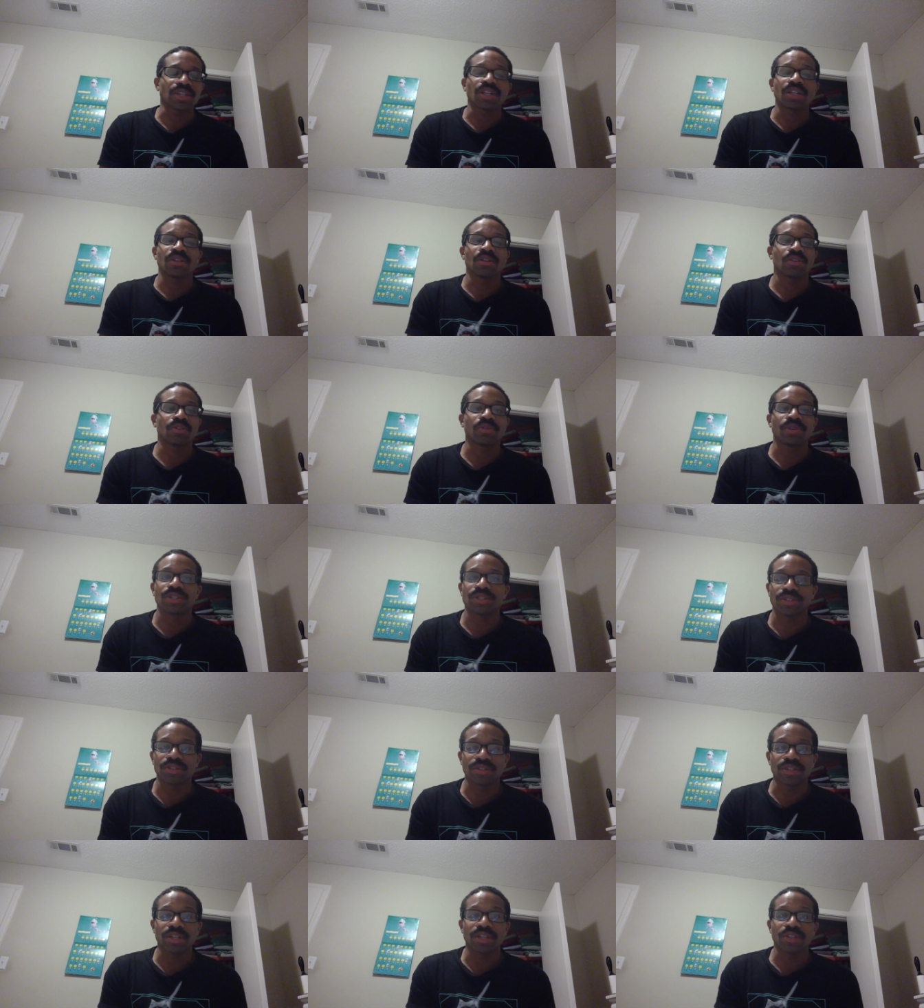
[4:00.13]
say
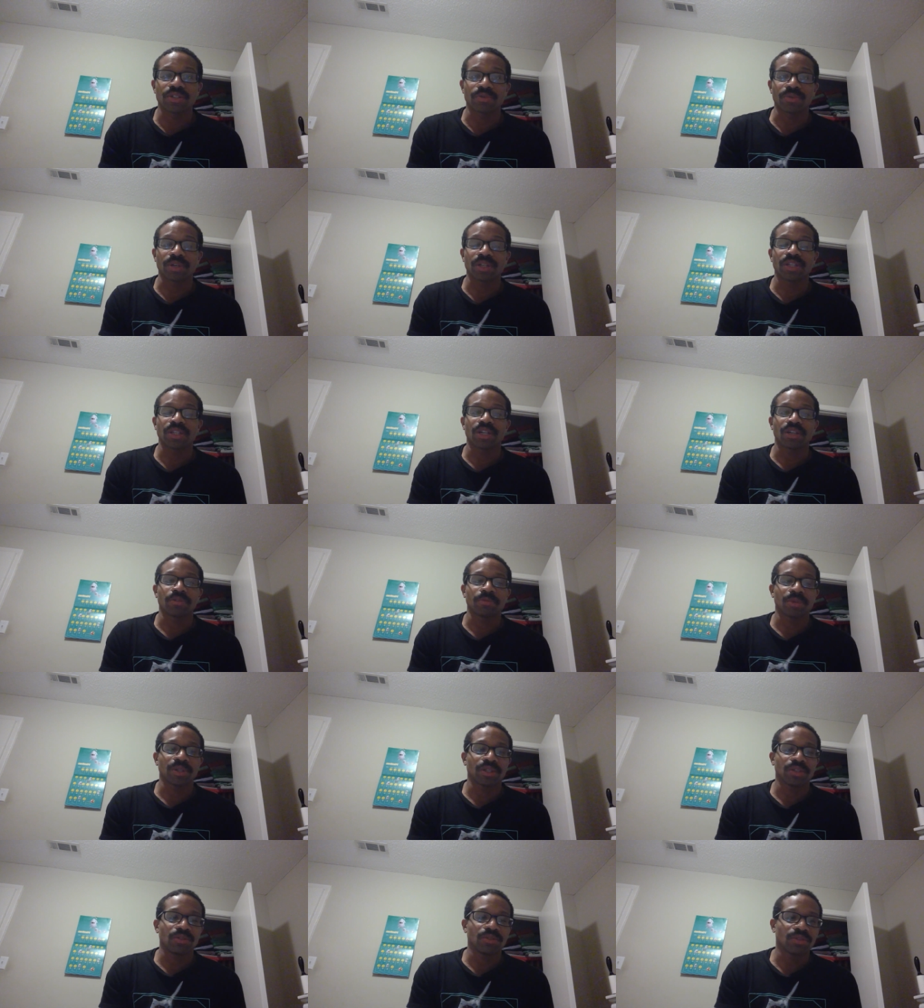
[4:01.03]
crazy things right now,
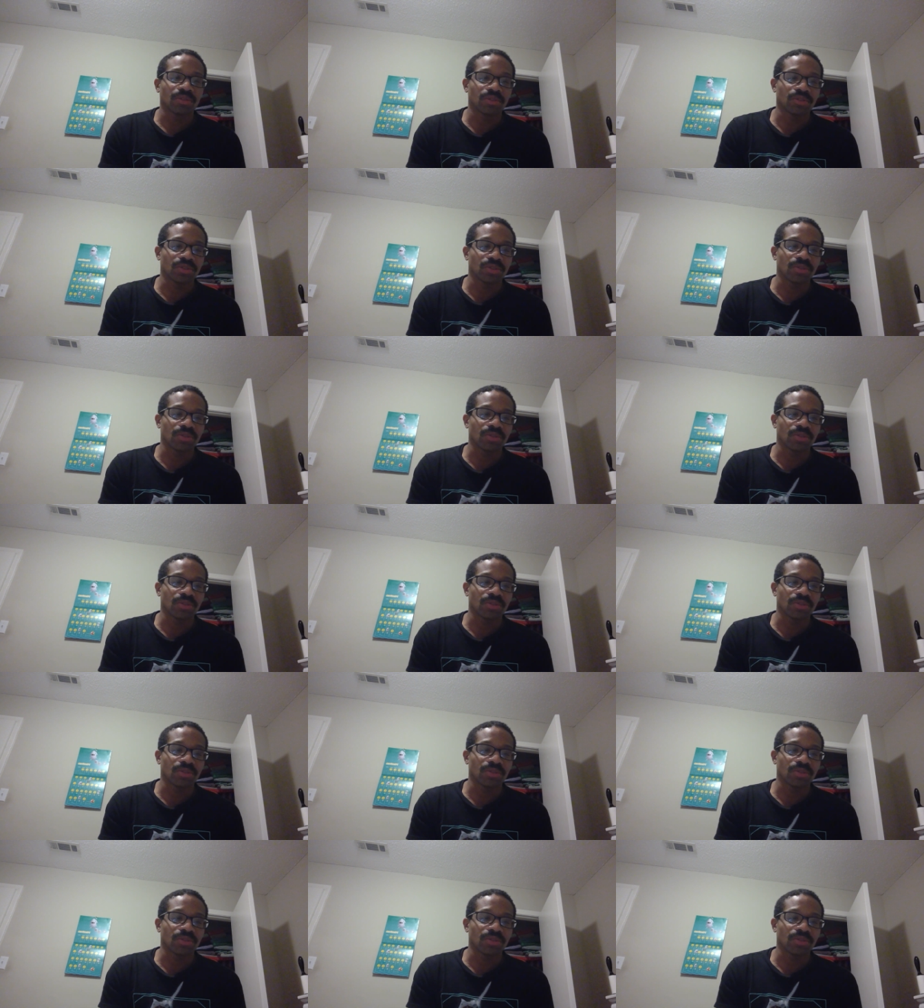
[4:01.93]
man. You know, you